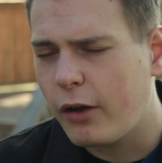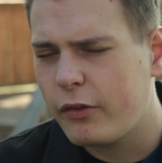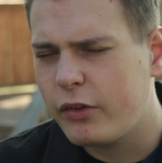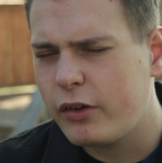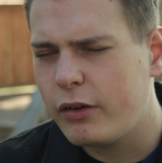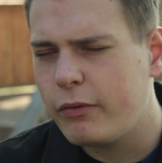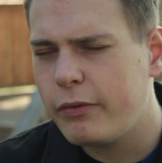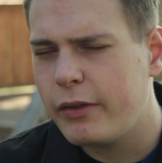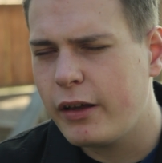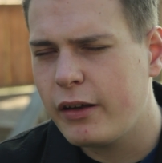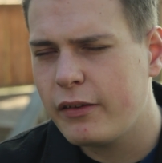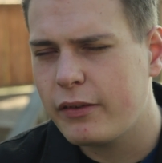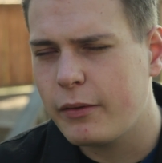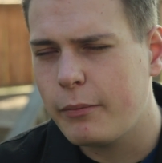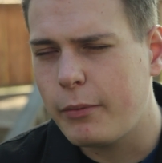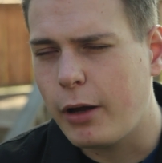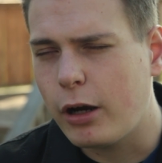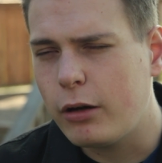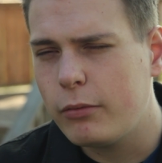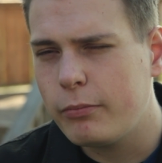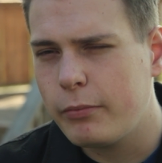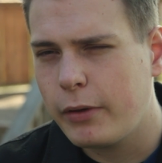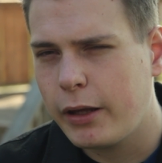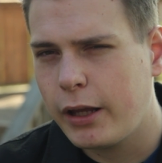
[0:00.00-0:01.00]
positive things
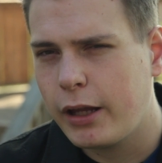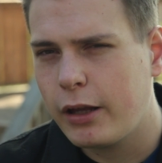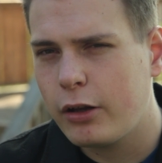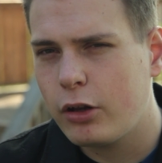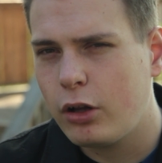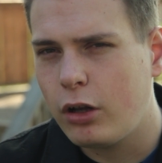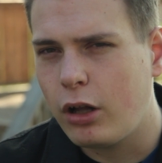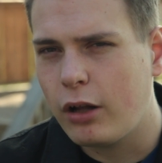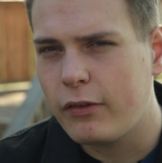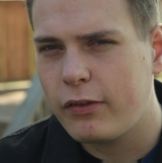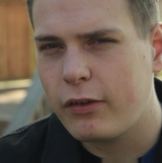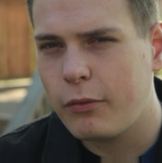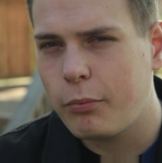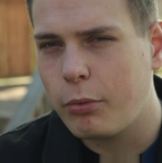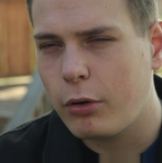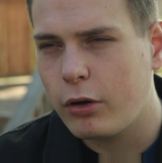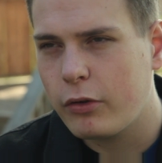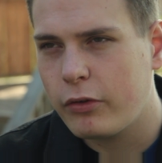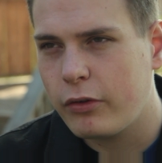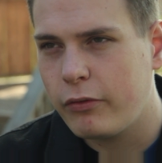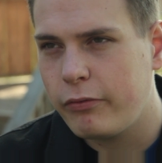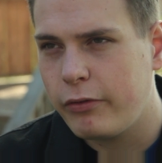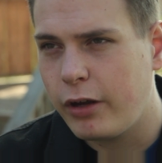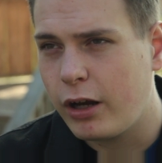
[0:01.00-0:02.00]
about me, lots of
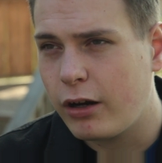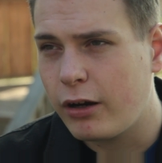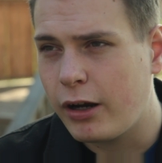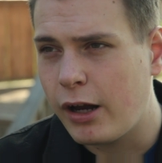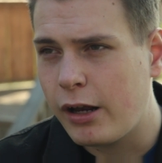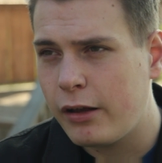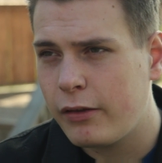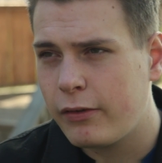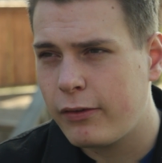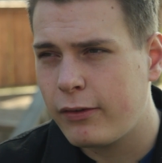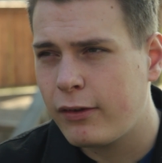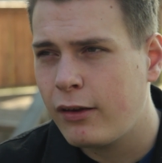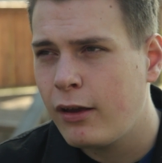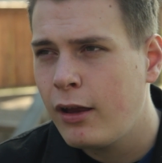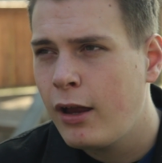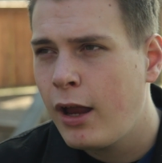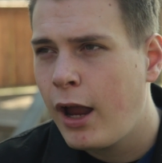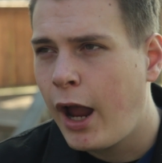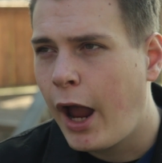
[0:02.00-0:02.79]
perseverance.